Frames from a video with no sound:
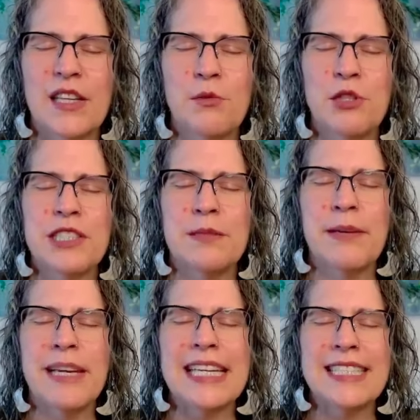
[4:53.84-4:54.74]
a little more
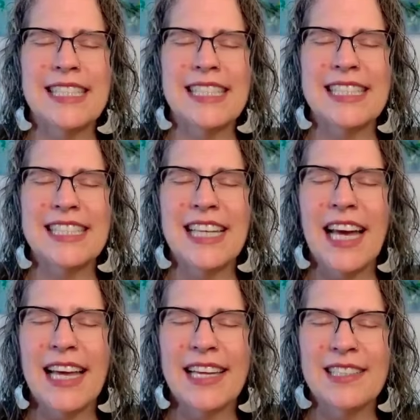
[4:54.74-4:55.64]
space
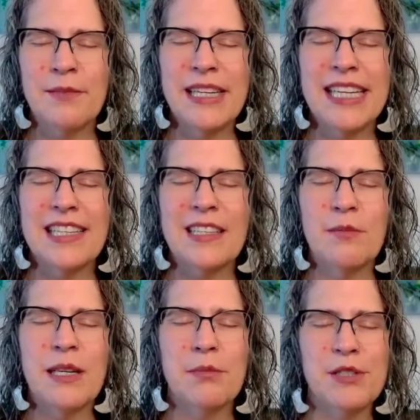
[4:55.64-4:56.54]
inside to begin
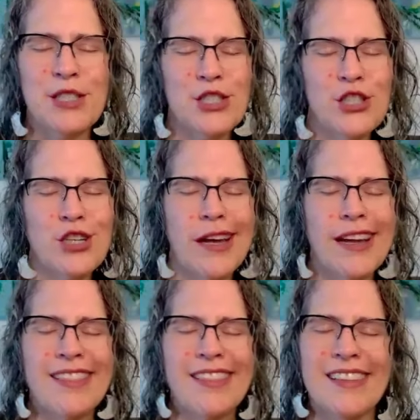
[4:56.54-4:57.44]
to be able to
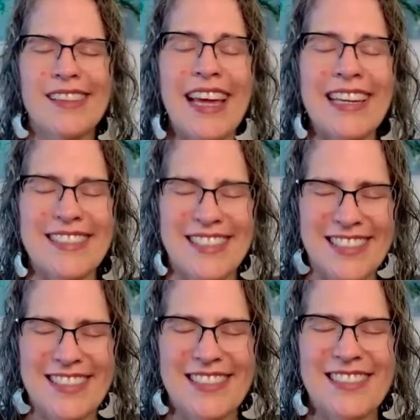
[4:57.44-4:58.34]
shine the light
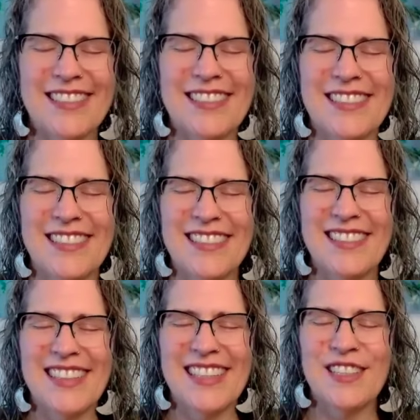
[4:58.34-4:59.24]

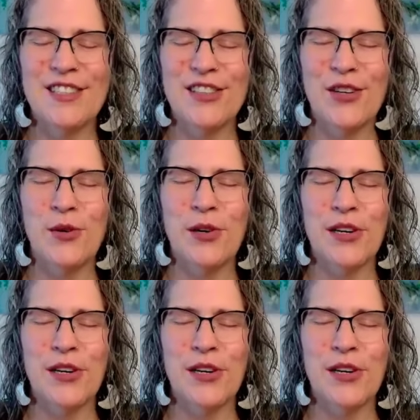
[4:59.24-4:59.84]
into the